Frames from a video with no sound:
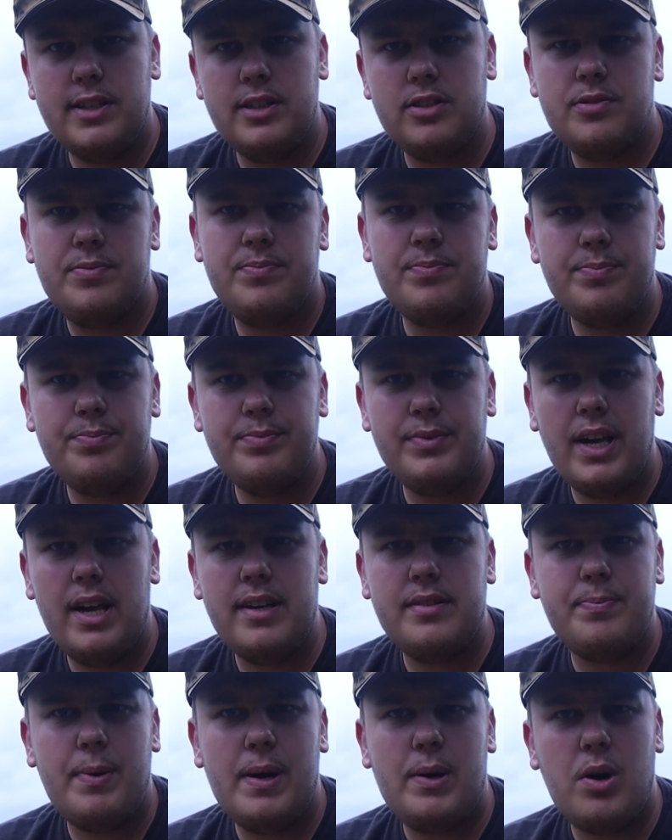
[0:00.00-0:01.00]
It's
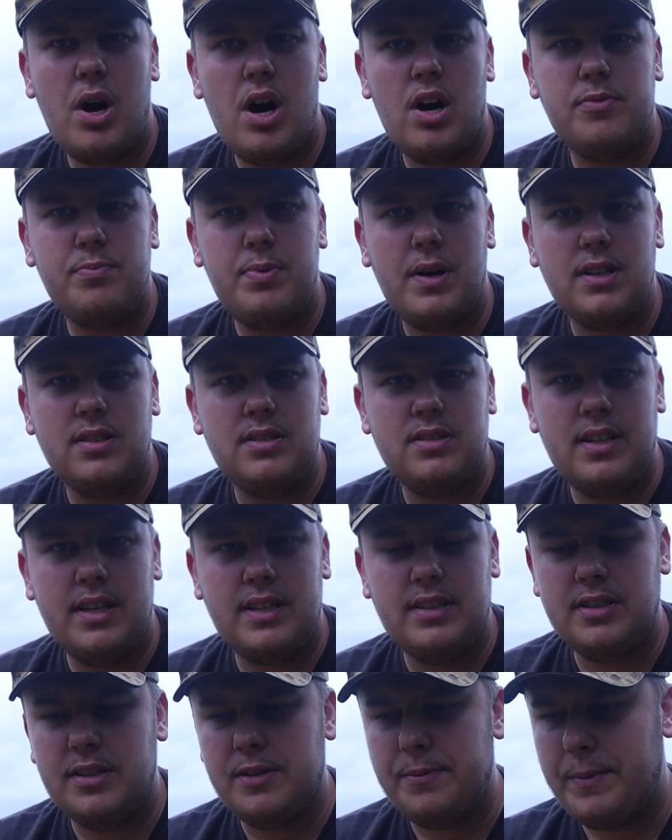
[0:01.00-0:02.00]
about
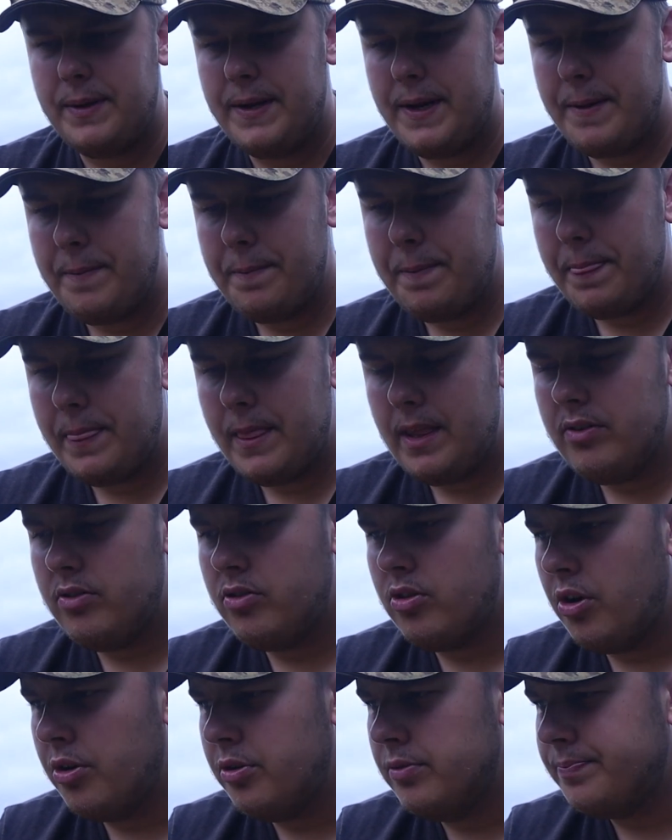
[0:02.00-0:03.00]
6:30 at the minute,
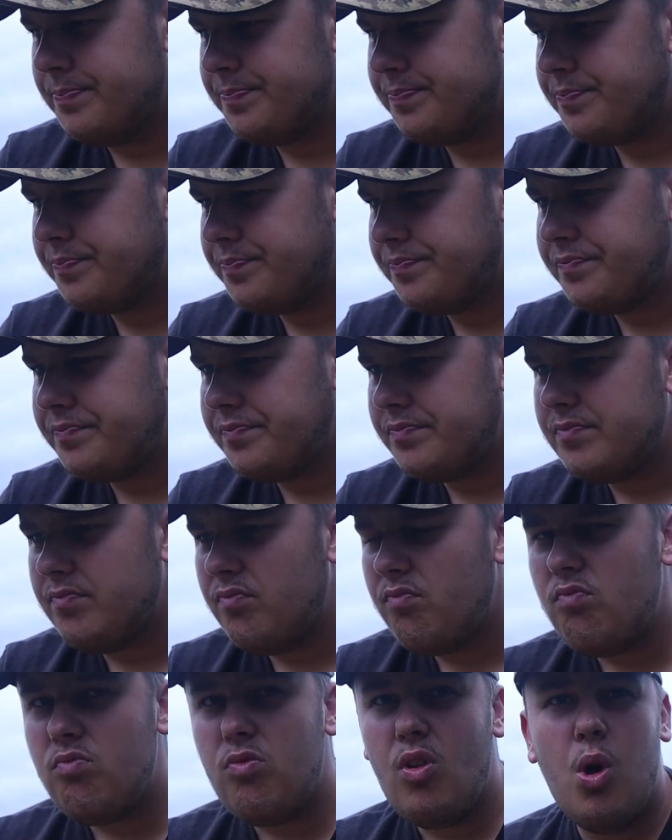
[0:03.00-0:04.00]
so
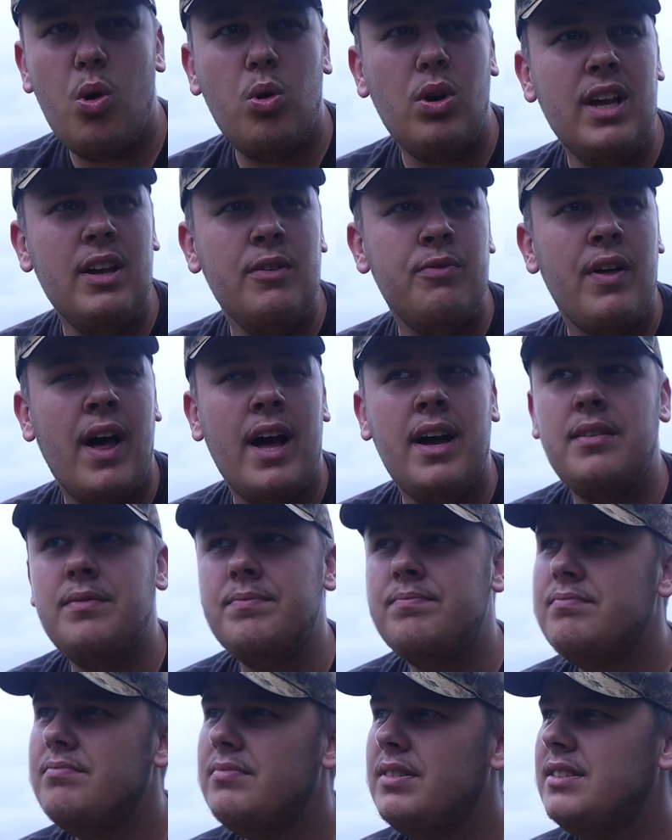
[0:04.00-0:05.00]
I'll leave that
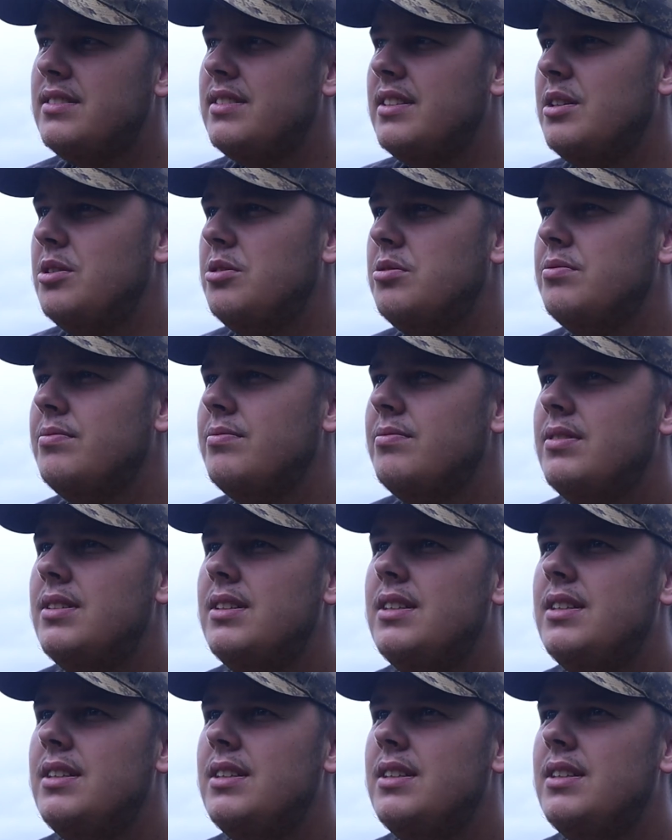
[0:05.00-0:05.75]
until